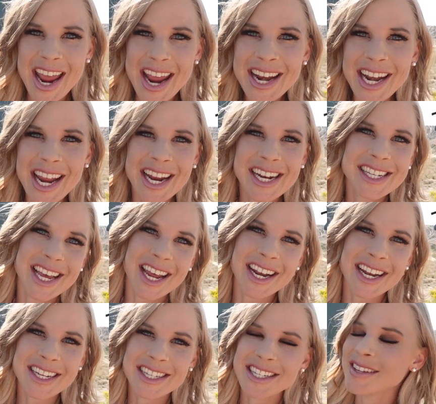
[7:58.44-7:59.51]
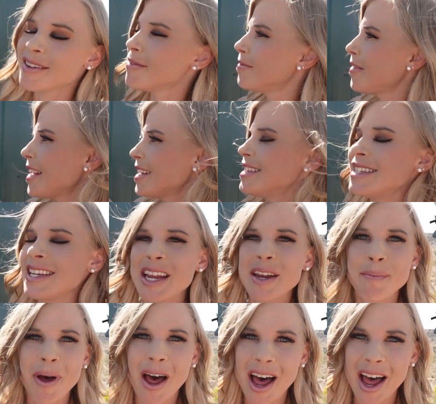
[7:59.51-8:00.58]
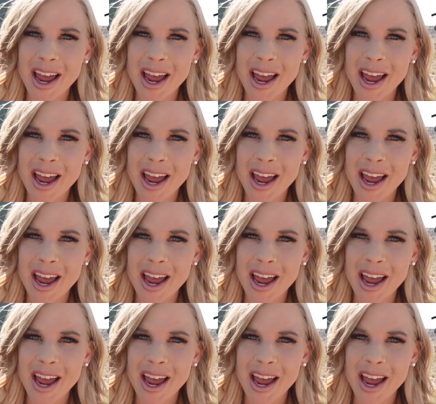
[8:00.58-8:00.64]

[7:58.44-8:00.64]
Girl over the last few months. It's a